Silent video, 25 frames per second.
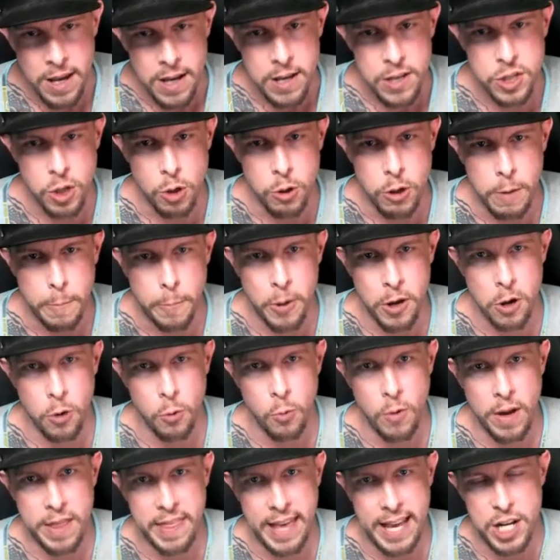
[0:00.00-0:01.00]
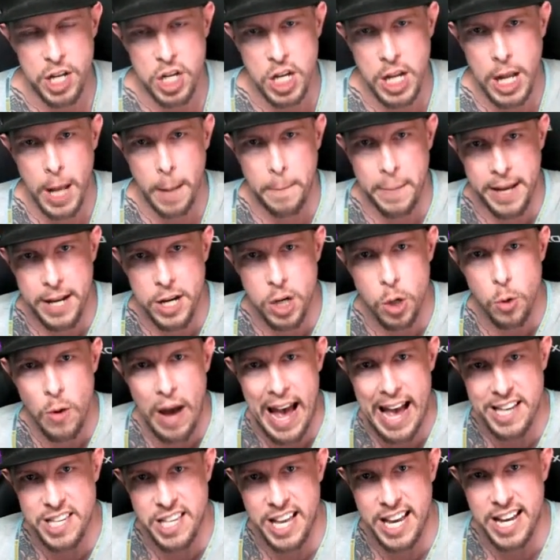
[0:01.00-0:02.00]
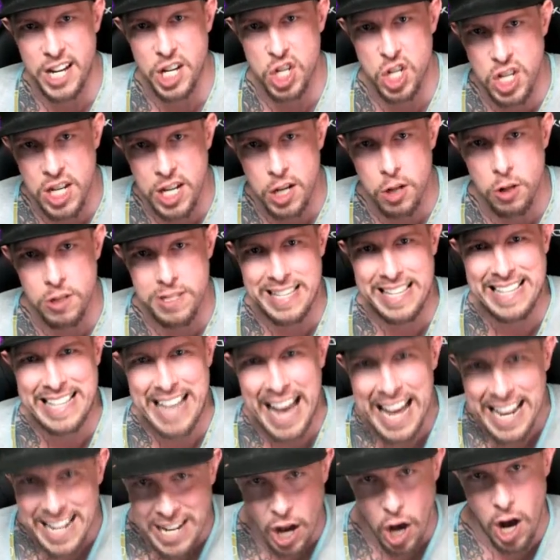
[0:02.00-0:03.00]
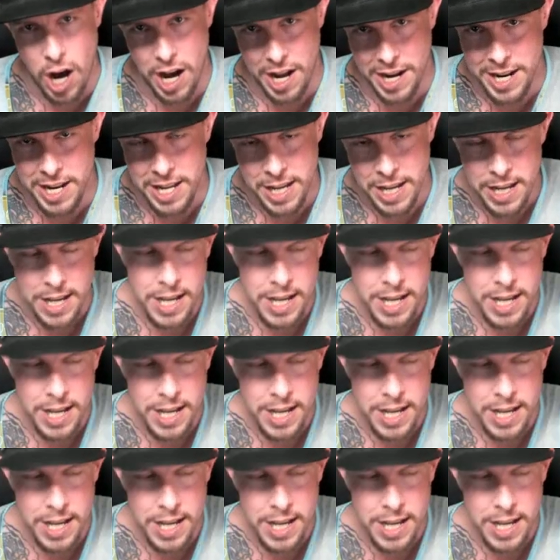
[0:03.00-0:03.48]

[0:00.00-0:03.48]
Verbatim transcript: So you put her with a champion who has a shield set on,